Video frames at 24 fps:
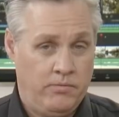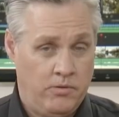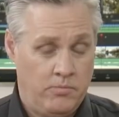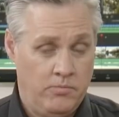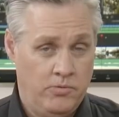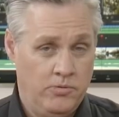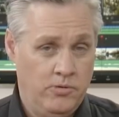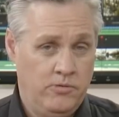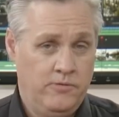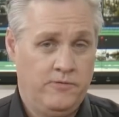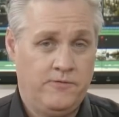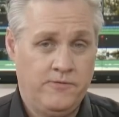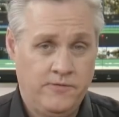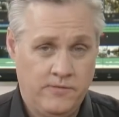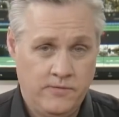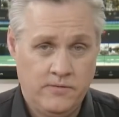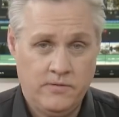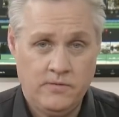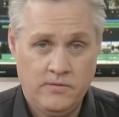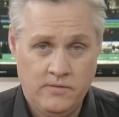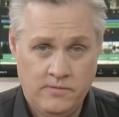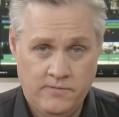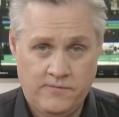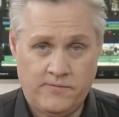remove
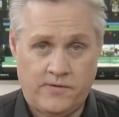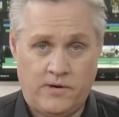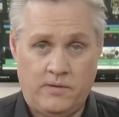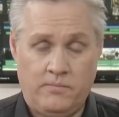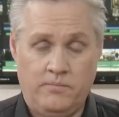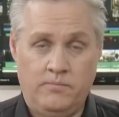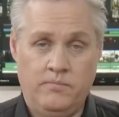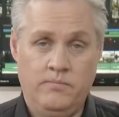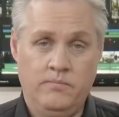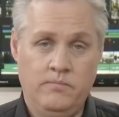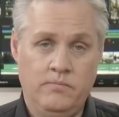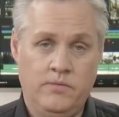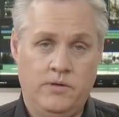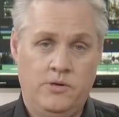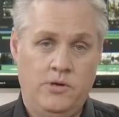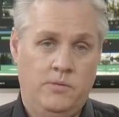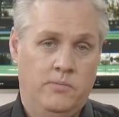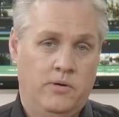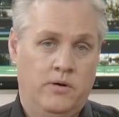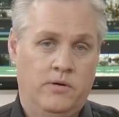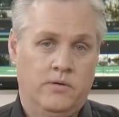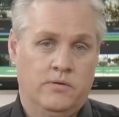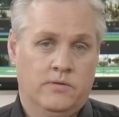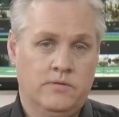from the new
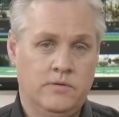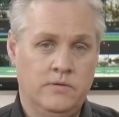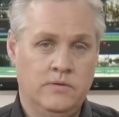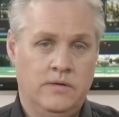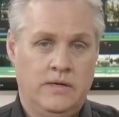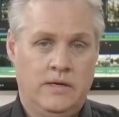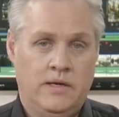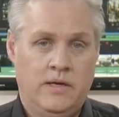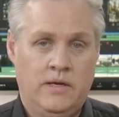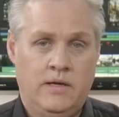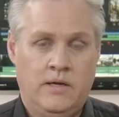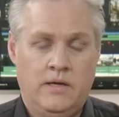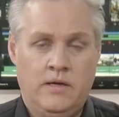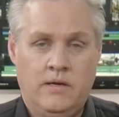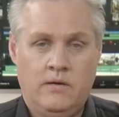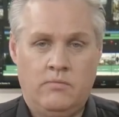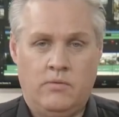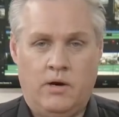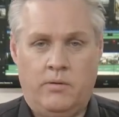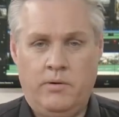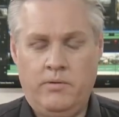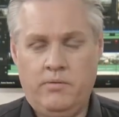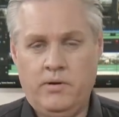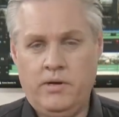models?
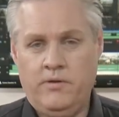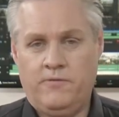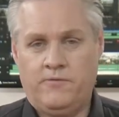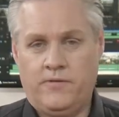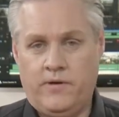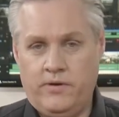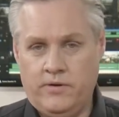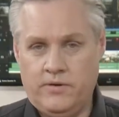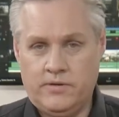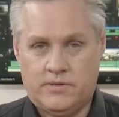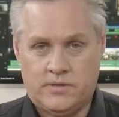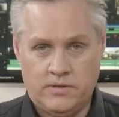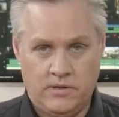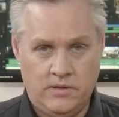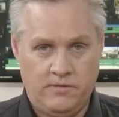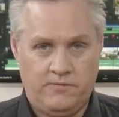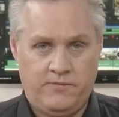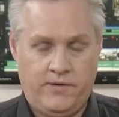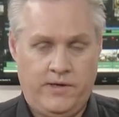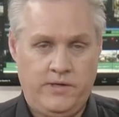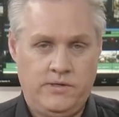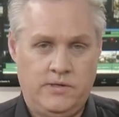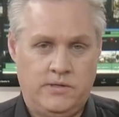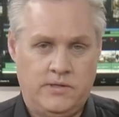Well, we really focused on the
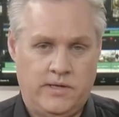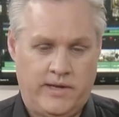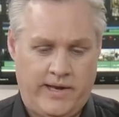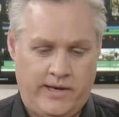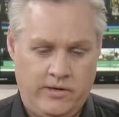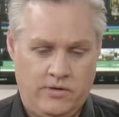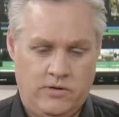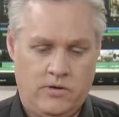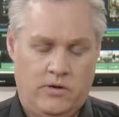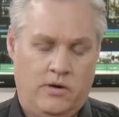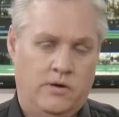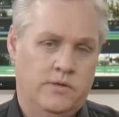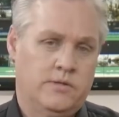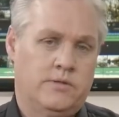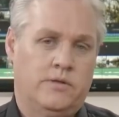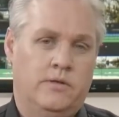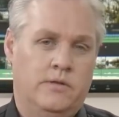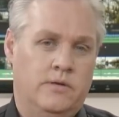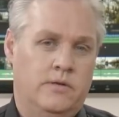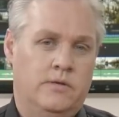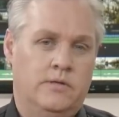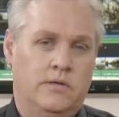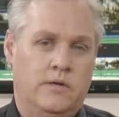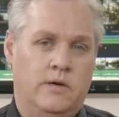features that add cost to
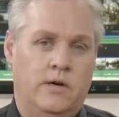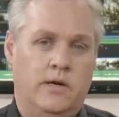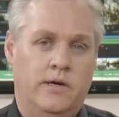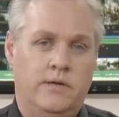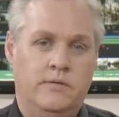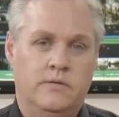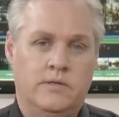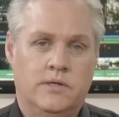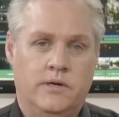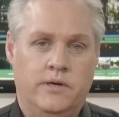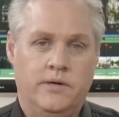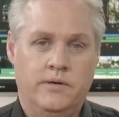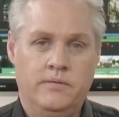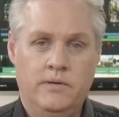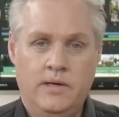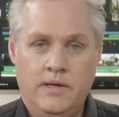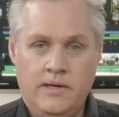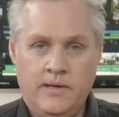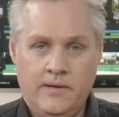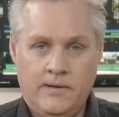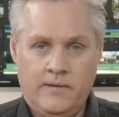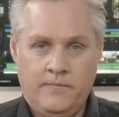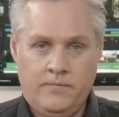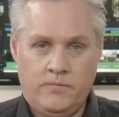the design. So
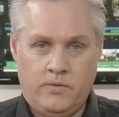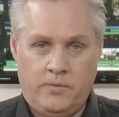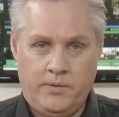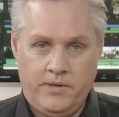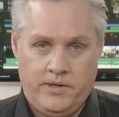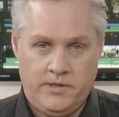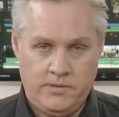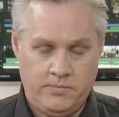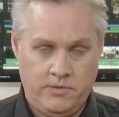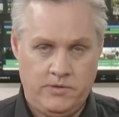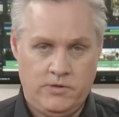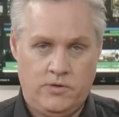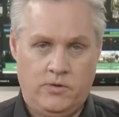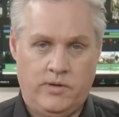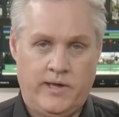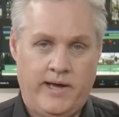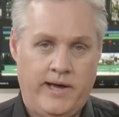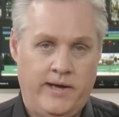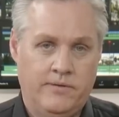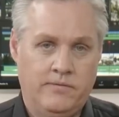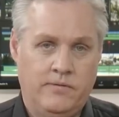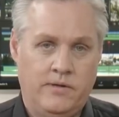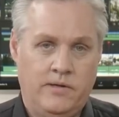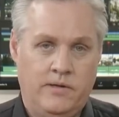what we did is we took
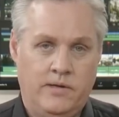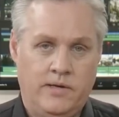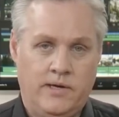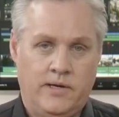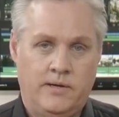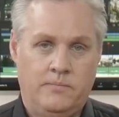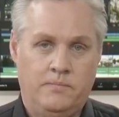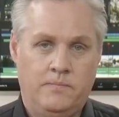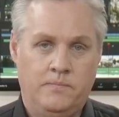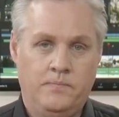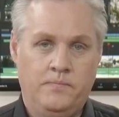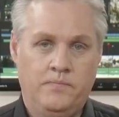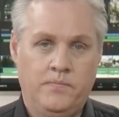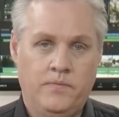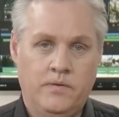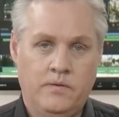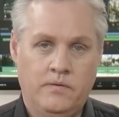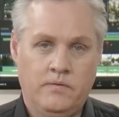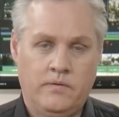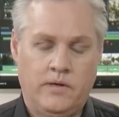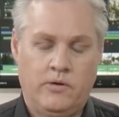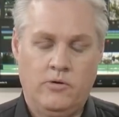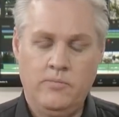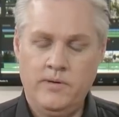out the,
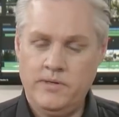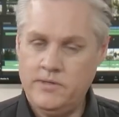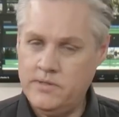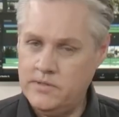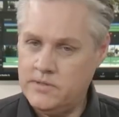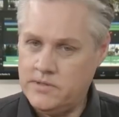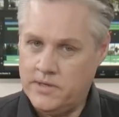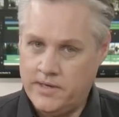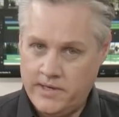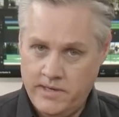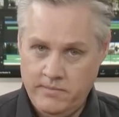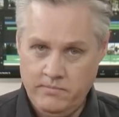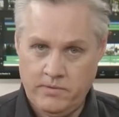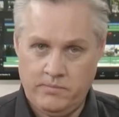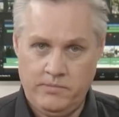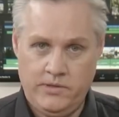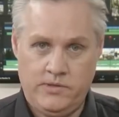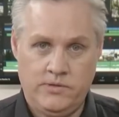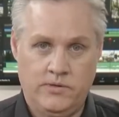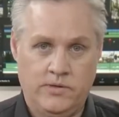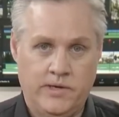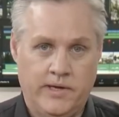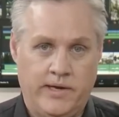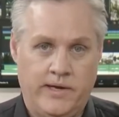they're almost the same, but we
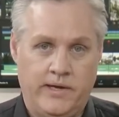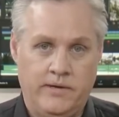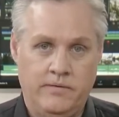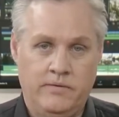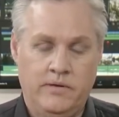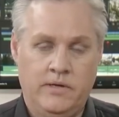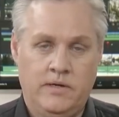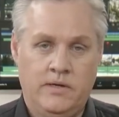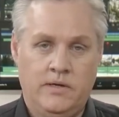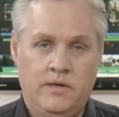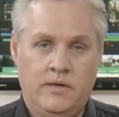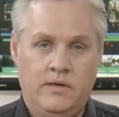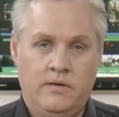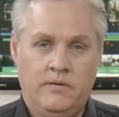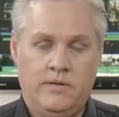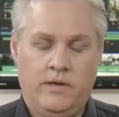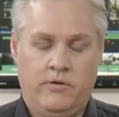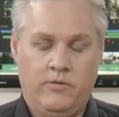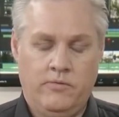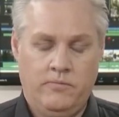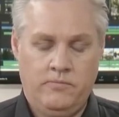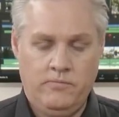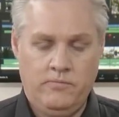took out, they're